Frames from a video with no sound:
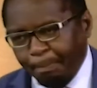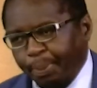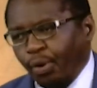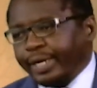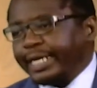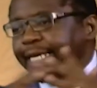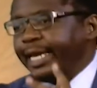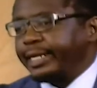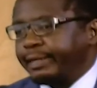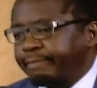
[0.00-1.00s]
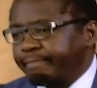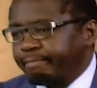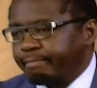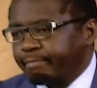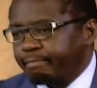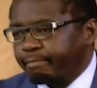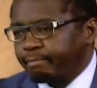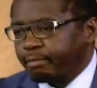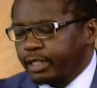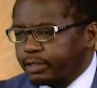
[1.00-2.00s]
born again.
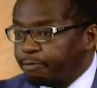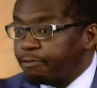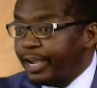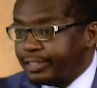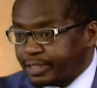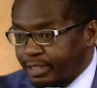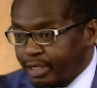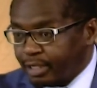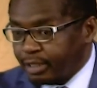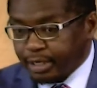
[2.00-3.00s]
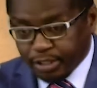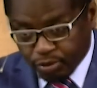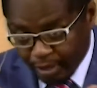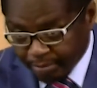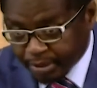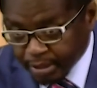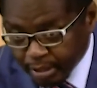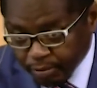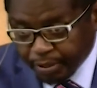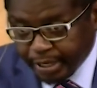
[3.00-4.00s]
That's a phrase that describes
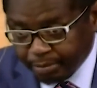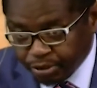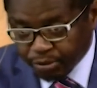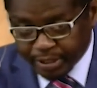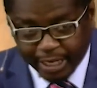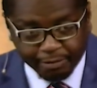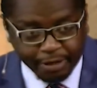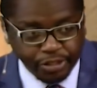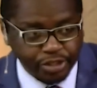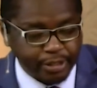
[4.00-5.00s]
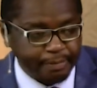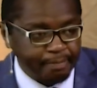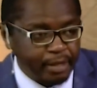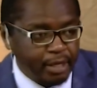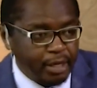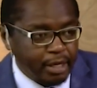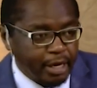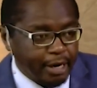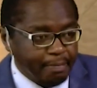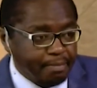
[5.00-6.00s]
redemption or salvation.
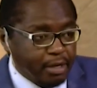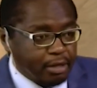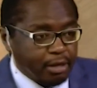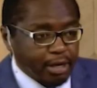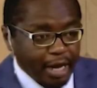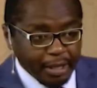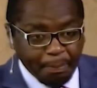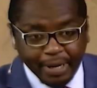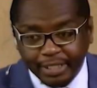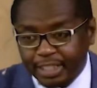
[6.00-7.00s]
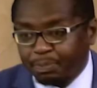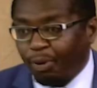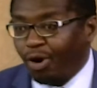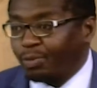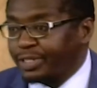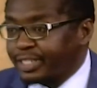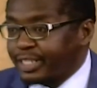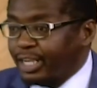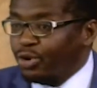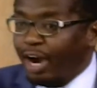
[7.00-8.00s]
Other places, Paul will say, you